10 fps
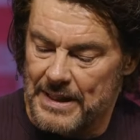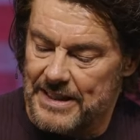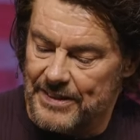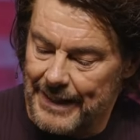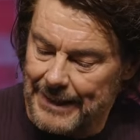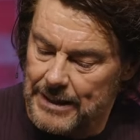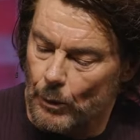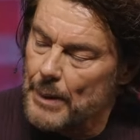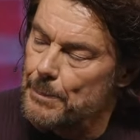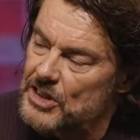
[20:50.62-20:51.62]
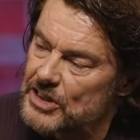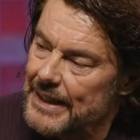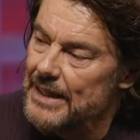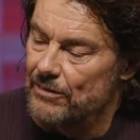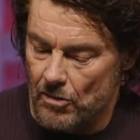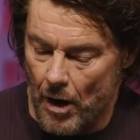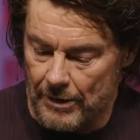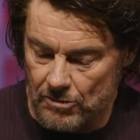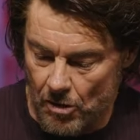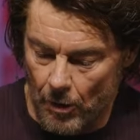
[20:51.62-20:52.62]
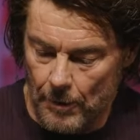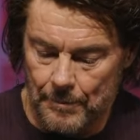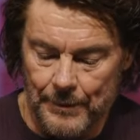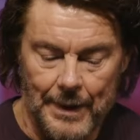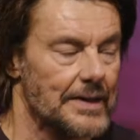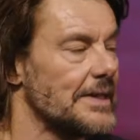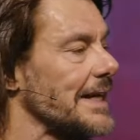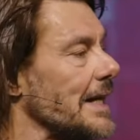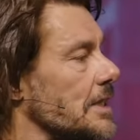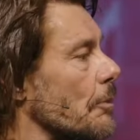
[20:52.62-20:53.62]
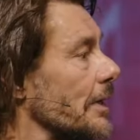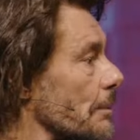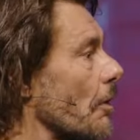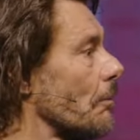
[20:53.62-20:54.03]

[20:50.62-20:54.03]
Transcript: But it's the things that we perceive are right and wrong that tend to bring the